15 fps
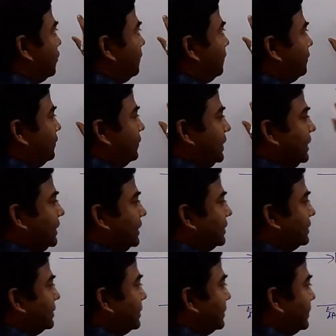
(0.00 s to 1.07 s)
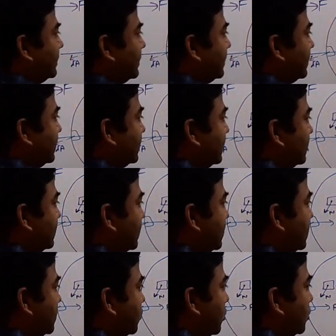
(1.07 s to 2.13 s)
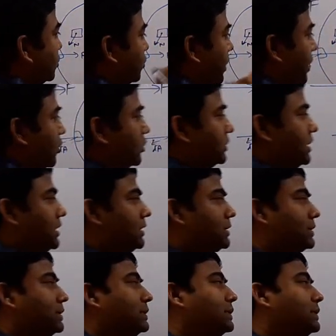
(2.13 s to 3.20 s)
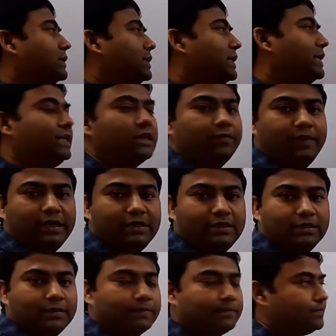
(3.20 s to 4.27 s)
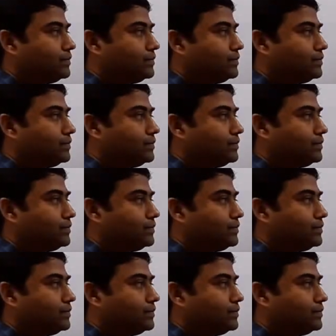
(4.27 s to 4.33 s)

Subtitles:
of field, this is also along the area vector.